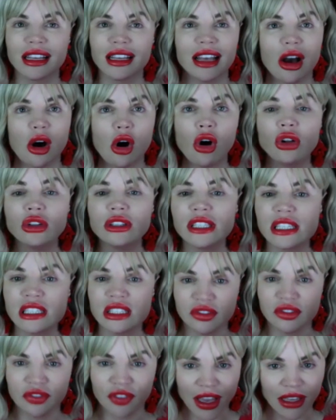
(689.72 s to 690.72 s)
All these
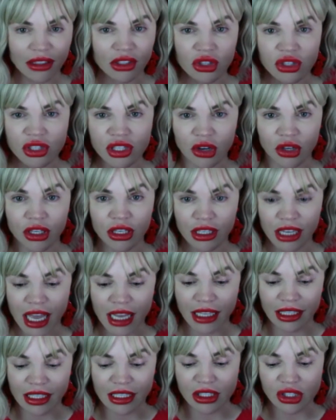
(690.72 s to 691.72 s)
factors are
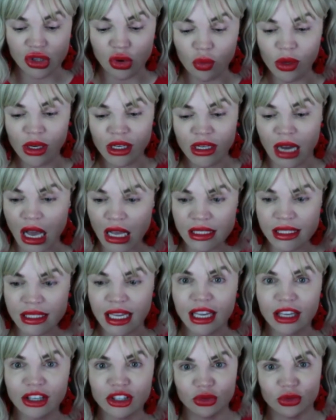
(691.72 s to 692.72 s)
connected. So we're not
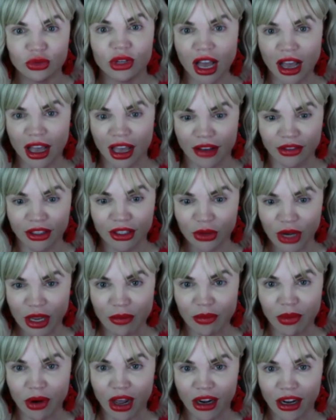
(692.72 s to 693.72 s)
saying do not have a great
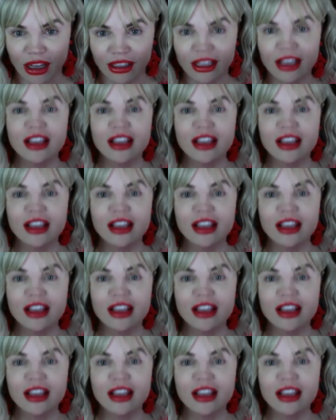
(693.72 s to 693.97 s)
product.